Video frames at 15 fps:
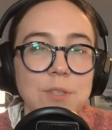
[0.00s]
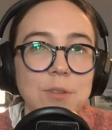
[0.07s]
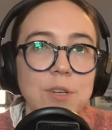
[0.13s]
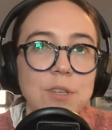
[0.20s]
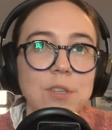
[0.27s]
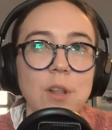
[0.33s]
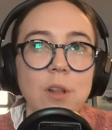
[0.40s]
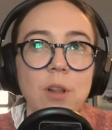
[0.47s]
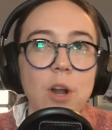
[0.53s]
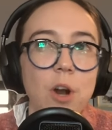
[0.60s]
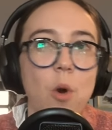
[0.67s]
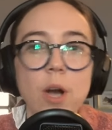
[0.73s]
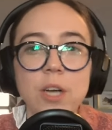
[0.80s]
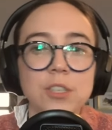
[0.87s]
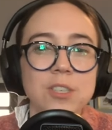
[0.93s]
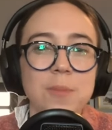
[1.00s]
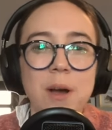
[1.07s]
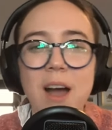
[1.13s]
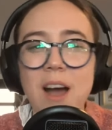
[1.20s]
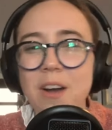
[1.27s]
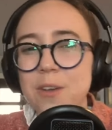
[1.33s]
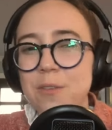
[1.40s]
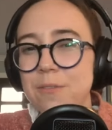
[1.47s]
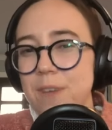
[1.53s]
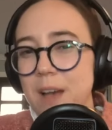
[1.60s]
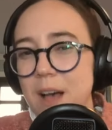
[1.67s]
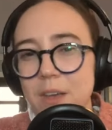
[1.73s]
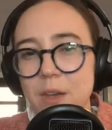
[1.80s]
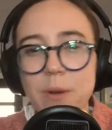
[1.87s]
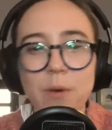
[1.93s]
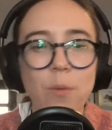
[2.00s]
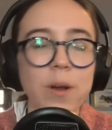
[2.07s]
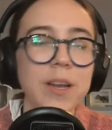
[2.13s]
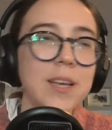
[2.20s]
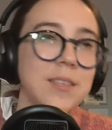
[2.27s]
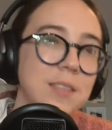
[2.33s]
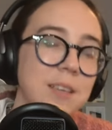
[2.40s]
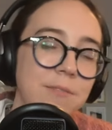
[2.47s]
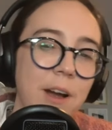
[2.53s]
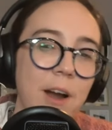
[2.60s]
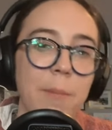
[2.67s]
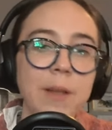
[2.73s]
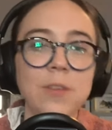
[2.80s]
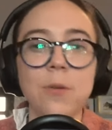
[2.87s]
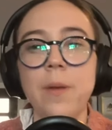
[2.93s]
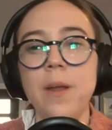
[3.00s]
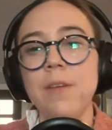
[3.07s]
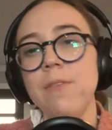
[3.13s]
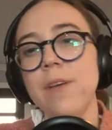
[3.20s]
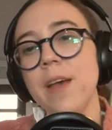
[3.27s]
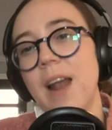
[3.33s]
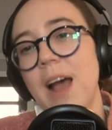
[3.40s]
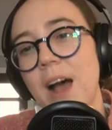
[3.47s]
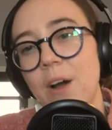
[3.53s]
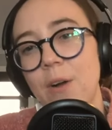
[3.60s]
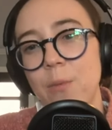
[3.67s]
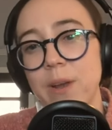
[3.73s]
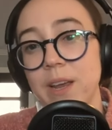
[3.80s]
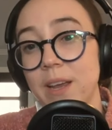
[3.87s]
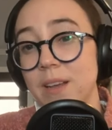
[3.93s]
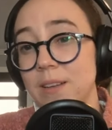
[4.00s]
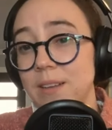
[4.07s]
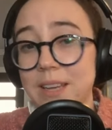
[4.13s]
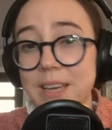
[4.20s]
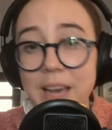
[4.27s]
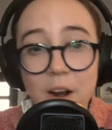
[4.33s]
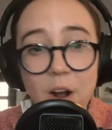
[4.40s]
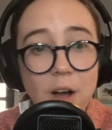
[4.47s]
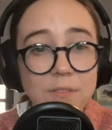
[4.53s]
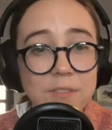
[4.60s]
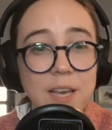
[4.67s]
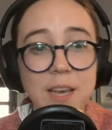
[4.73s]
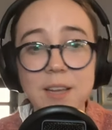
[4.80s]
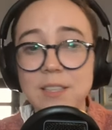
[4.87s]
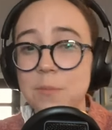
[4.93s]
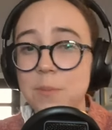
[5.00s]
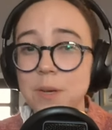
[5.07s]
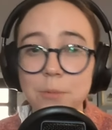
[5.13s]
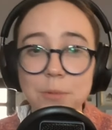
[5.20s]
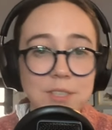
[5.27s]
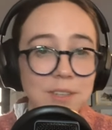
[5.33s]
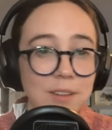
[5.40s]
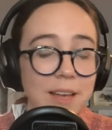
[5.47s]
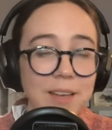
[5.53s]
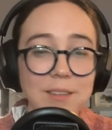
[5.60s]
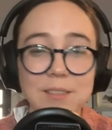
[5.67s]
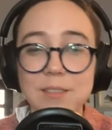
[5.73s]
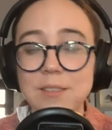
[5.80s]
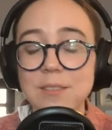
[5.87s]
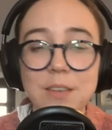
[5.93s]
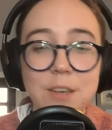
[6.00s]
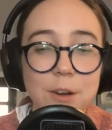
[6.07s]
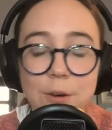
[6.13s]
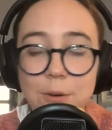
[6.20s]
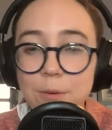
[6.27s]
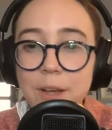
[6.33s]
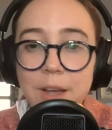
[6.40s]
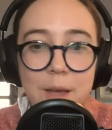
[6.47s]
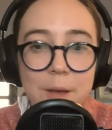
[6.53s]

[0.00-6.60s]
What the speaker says: So there's a lot of questions about how you value it. What is the environmental benefit? How do we get offtake to be able to, like, you know,